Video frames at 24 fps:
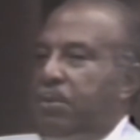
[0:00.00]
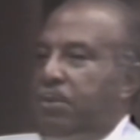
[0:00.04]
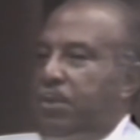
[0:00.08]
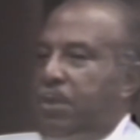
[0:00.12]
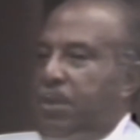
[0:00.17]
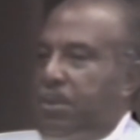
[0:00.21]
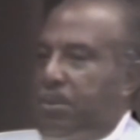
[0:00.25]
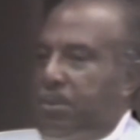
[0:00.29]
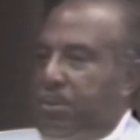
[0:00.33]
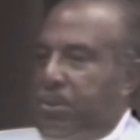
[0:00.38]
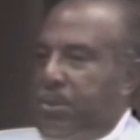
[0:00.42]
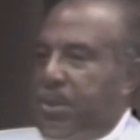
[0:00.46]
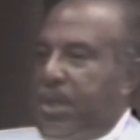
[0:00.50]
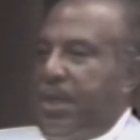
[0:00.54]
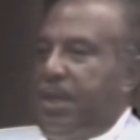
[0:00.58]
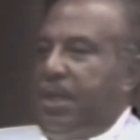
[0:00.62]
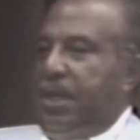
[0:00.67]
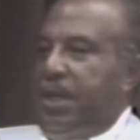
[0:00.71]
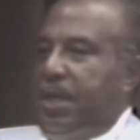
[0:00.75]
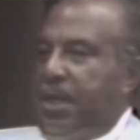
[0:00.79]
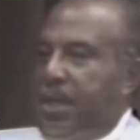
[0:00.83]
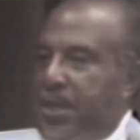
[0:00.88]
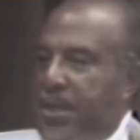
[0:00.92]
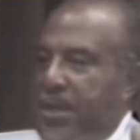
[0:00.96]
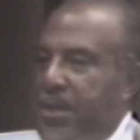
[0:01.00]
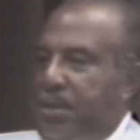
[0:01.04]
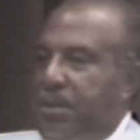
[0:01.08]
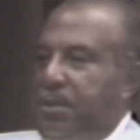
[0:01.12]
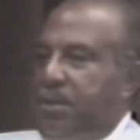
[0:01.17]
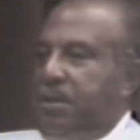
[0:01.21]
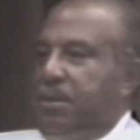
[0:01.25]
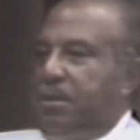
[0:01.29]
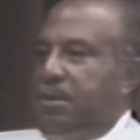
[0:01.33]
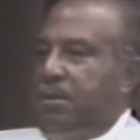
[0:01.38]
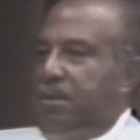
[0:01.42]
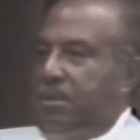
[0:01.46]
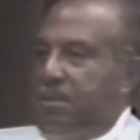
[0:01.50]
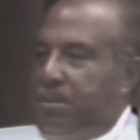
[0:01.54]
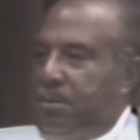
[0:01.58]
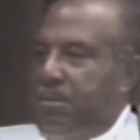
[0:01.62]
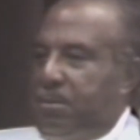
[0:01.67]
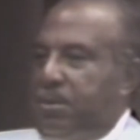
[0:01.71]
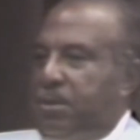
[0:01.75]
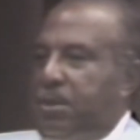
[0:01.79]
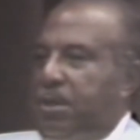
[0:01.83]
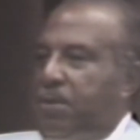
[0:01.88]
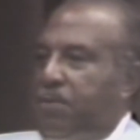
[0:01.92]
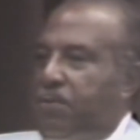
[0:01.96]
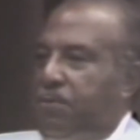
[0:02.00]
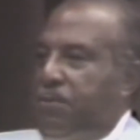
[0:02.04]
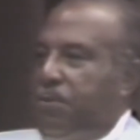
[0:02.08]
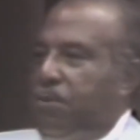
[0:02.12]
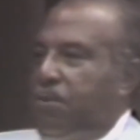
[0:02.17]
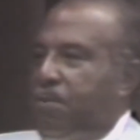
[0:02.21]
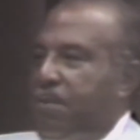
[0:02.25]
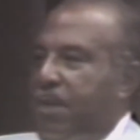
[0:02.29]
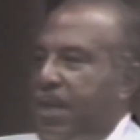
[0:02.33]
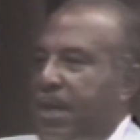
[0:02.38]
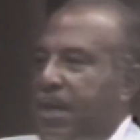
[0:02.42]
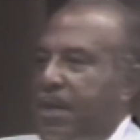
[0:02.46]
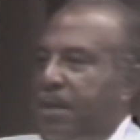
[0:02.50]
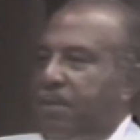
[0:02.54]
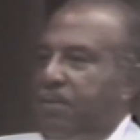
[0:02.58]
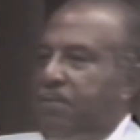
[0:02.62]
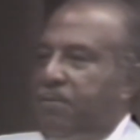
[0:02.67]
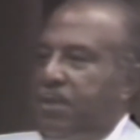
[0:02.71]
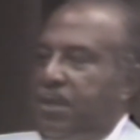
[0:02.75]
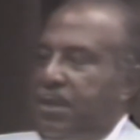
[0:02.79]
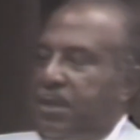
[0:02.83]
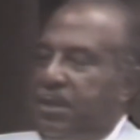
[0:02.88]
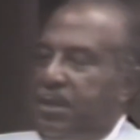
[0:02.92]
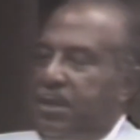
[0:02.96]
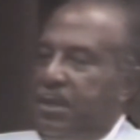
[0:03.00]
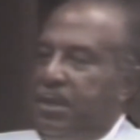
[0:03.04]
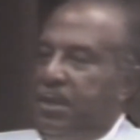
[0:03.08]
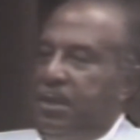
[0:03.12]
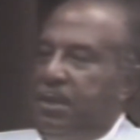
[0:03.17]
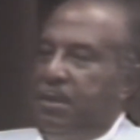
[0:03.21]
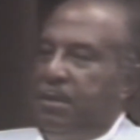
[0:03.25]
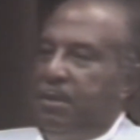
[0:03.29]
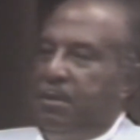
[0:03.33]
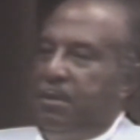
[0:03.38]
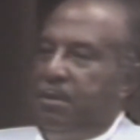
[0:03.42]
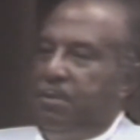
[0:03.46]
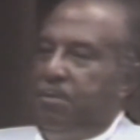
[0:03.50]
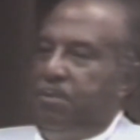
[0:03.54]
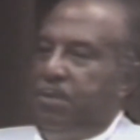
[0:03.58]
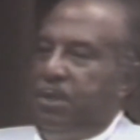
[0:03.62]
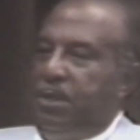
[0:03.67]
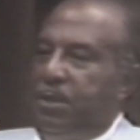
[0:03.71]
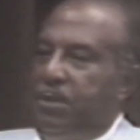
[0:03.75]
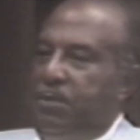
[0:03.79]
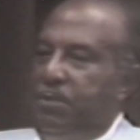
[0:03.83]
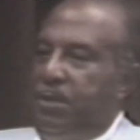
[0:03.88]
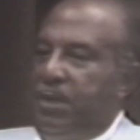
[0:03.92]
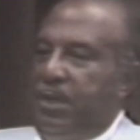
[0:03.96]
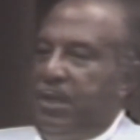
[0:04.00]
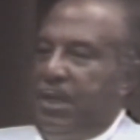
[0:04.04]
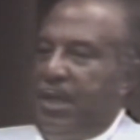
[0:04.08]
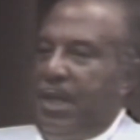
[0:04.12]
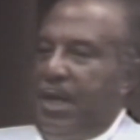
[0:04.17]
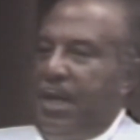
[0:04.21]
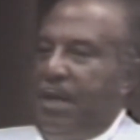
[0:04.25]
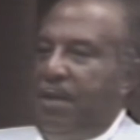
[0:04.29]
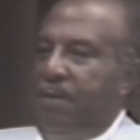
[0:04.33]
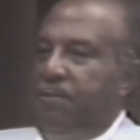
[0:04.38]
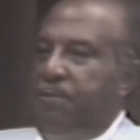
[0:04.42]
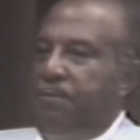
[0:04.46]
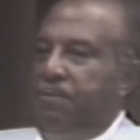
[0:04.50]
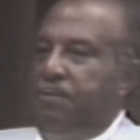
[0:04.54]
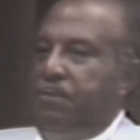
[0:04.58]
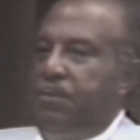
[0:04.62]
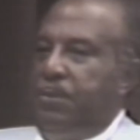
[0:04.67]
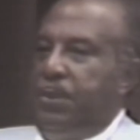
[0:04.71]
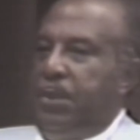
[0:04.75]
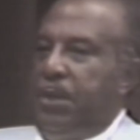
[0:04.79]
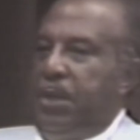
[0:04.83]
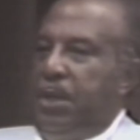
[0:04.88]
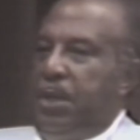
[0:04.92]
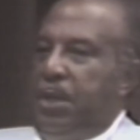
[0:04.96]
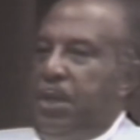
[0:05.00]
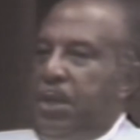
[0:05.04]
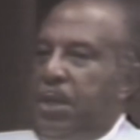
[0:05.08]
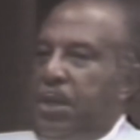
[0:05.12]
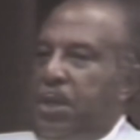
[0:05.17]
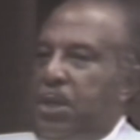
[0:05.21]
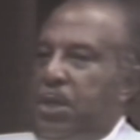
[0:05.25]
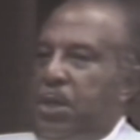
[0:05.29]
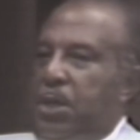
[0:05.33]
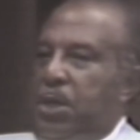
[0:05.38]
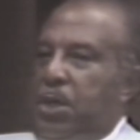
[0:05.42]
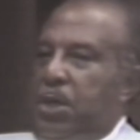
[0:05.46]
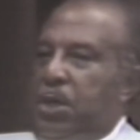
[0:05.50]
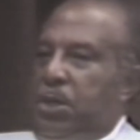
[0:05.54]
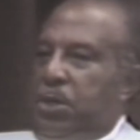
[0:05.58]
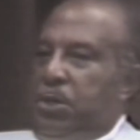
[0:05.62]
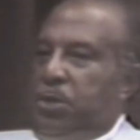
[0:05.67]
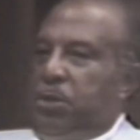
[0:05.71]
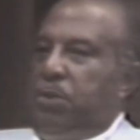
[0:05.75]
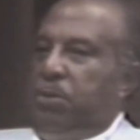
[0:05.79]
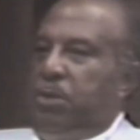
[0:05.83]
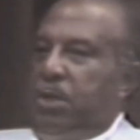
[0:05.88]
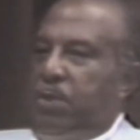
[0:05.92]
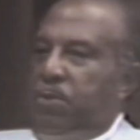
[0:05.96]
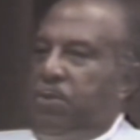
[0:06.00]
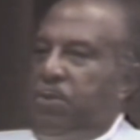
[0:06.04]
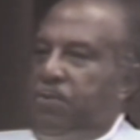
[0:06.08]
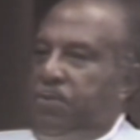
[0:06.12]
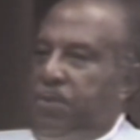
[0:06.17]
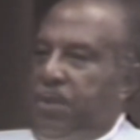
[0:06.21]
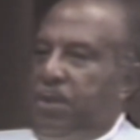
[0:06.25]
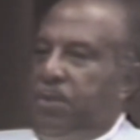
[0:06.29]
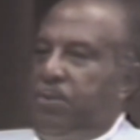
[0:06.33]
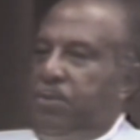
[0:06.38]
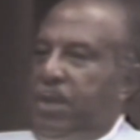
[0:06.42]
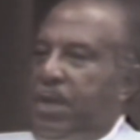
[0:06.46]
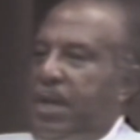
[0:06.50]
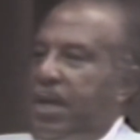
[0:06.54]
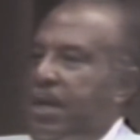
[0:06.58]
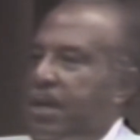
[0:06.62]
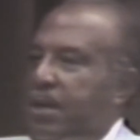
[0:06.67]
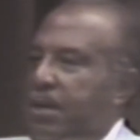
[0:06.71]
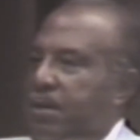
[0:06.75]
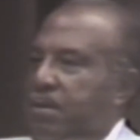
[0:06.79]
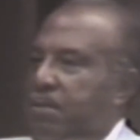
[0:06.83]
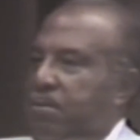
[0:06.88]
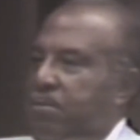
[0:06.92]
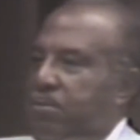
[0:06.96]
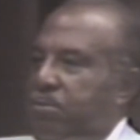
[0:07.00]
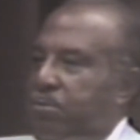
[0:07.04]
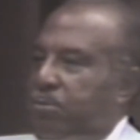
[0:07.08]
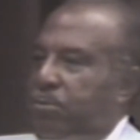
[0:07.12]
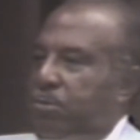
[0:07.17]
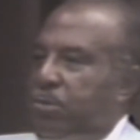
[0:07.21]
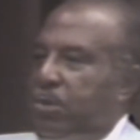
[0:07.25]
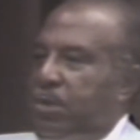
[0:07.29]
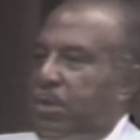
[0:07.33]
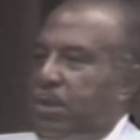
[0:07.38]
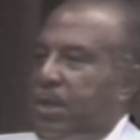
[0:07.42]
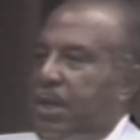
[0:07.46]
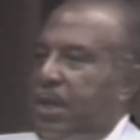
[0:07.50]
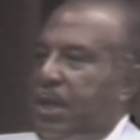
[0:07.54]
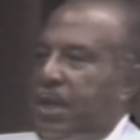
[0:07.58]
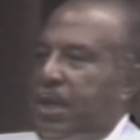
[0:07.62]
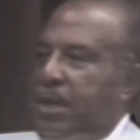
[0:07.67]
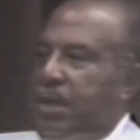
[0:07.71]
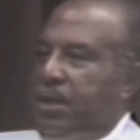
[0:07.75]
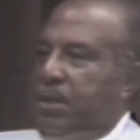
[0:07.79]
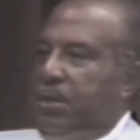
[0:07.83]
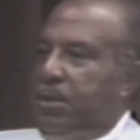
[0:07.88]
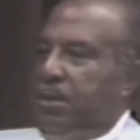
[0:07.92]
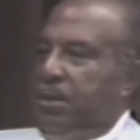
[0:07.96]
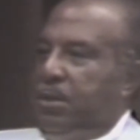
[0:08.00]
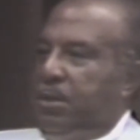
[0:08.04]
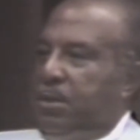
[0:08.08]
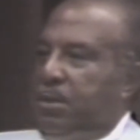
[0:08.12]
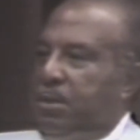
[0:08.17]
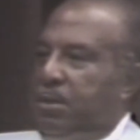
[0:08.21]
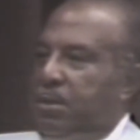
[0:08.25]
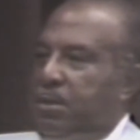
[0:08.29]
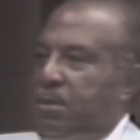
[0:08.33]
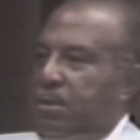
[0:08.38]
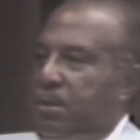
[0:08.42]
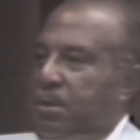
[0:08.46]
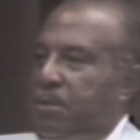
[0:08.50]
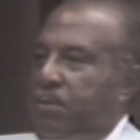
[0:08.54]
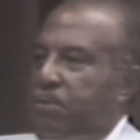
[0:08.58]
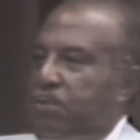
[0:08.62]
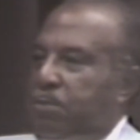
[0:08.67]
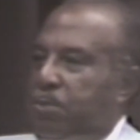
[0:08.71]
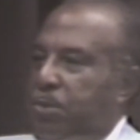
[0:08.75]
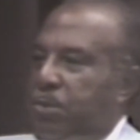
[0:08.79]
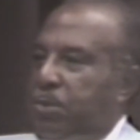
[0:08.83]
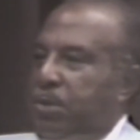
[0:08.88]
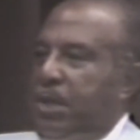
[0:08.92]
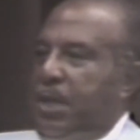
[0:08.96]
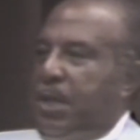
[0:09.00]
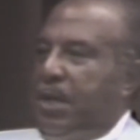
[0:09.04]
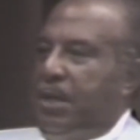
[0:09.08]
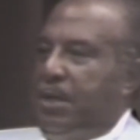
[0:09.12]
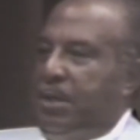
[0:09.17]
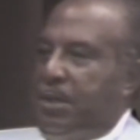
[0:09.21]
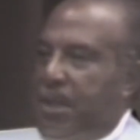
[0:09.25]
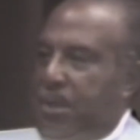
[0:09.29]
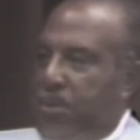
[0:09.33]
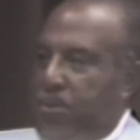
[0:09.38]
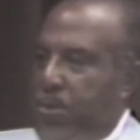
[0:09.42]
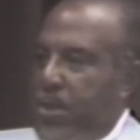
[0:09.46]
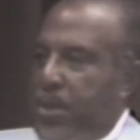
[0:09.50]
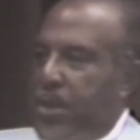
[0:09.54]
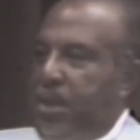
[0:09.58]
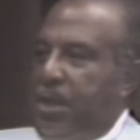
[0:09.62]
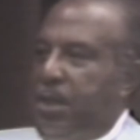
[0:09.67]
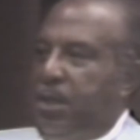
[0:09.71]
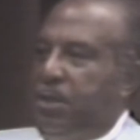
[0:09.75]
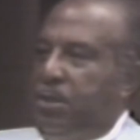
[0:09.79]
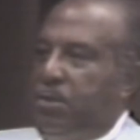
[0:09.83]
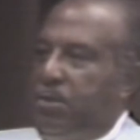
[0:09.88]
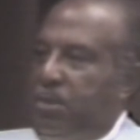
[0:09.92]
We tried to get his general format of his picture of his life. So then we felt we had a good case of brutality, a witness